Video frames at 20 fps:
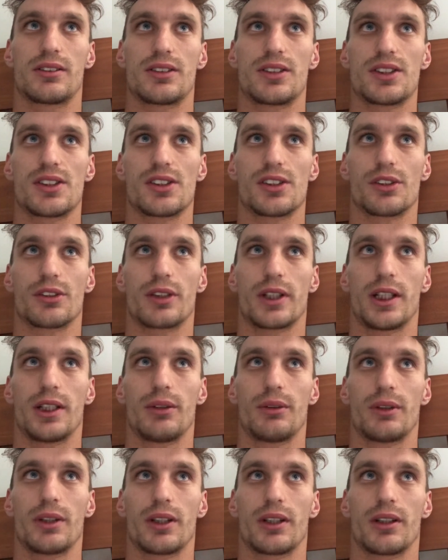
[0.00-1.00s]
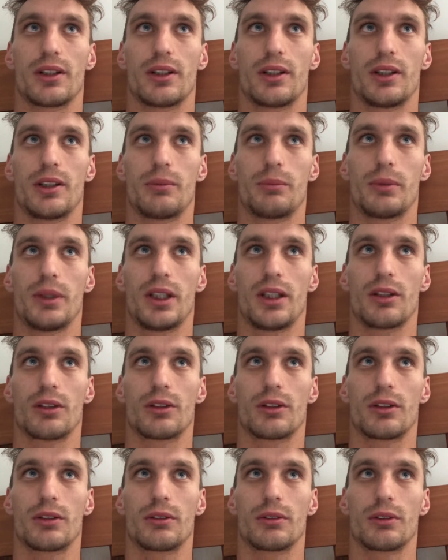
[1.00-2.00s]
disagree with him being
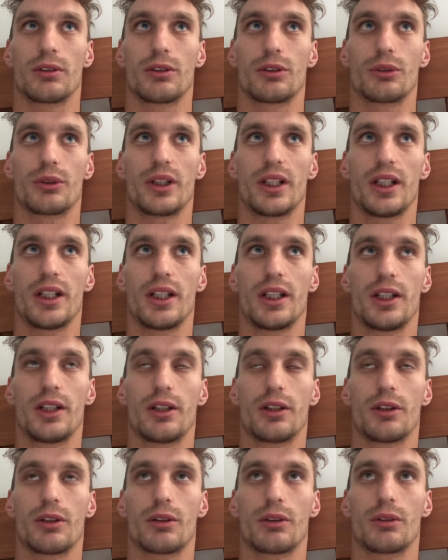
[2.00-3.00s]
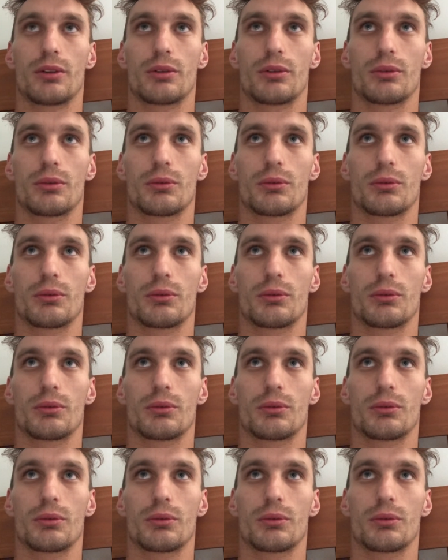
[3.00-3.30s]
on the grid and